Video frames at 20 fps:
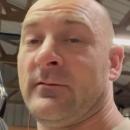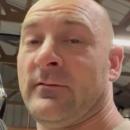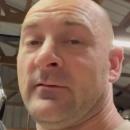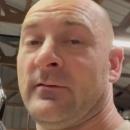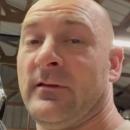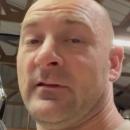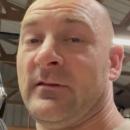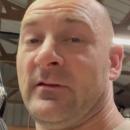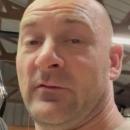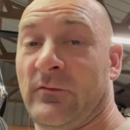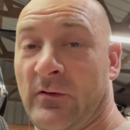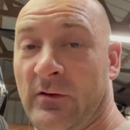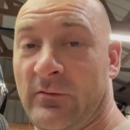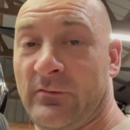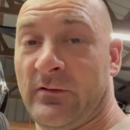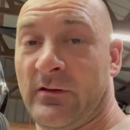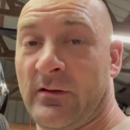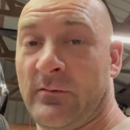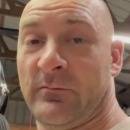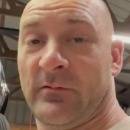get these
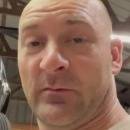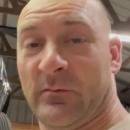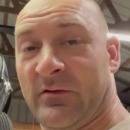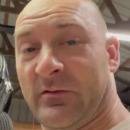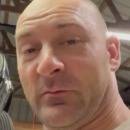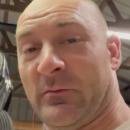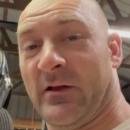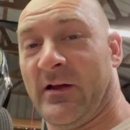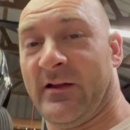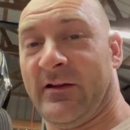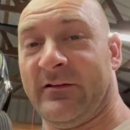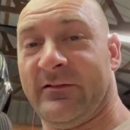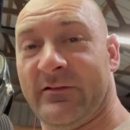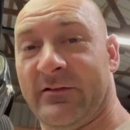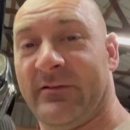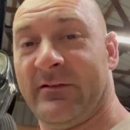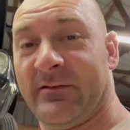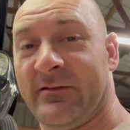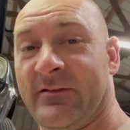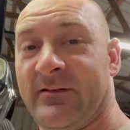views up, give me some likes.
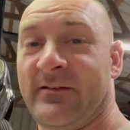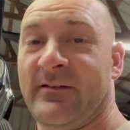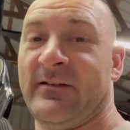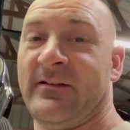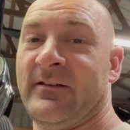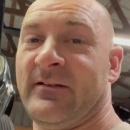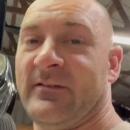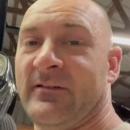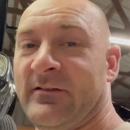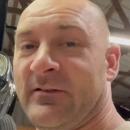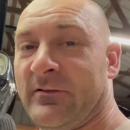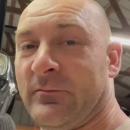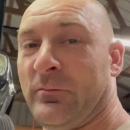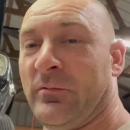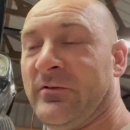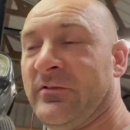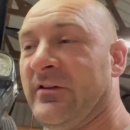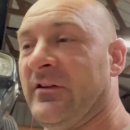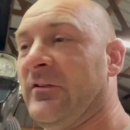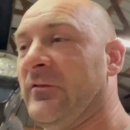Let's
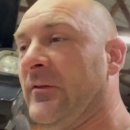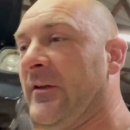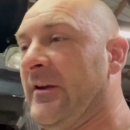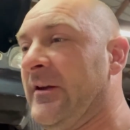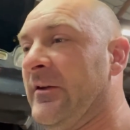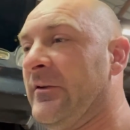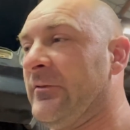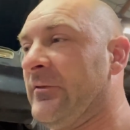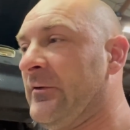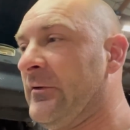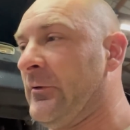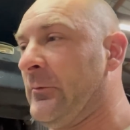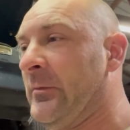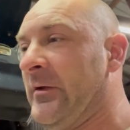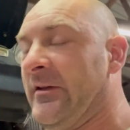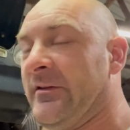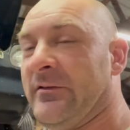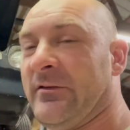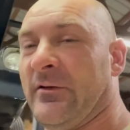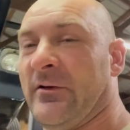push these videos a little
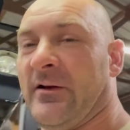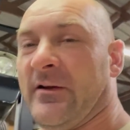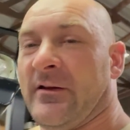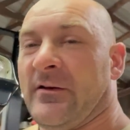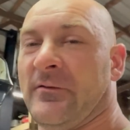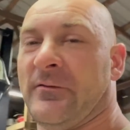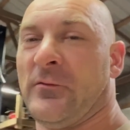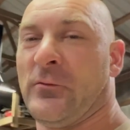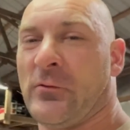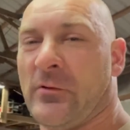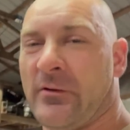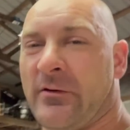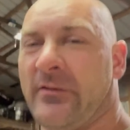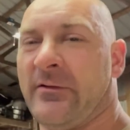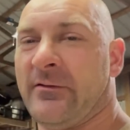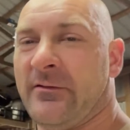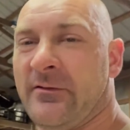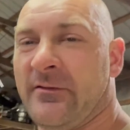bit so I can afford